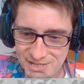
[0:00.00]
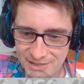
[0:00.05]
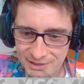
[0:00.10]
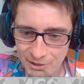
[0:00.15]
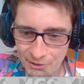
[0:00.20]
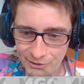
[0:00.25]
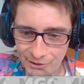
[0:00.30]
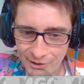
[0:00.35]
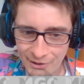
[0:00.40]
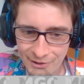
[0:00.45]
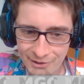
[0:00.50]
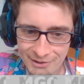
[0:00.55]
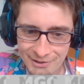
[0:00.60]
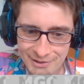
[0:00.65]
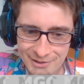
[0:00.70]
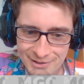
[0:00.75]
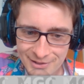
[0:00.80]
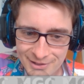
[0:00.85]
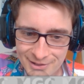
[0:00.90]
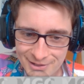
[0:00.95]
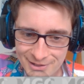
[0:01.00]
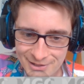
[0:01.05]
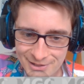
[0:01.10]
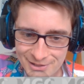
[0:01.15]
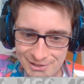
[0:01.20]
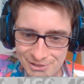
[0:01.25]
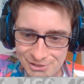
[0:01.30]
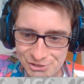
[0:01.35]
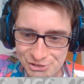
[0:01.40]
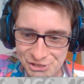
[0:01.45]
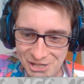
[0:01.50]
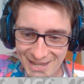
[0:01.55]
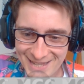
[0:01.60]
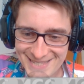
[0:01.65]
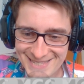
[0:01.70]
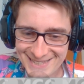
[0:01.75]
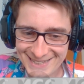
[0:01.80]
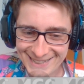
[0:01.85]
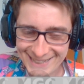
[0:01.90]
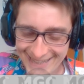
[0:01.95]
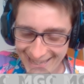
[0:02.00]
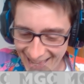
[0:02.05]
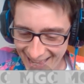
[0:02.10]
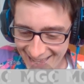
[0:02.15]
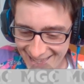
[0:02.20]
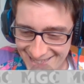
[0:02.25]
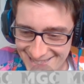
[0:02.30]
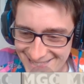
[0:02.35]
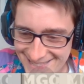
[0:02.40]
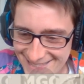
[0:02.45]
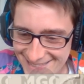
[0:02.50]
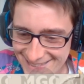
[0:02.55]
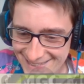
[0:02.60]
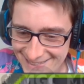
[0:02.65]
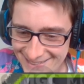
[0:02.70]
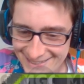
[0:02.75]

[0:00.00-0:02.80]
logo. Just in case.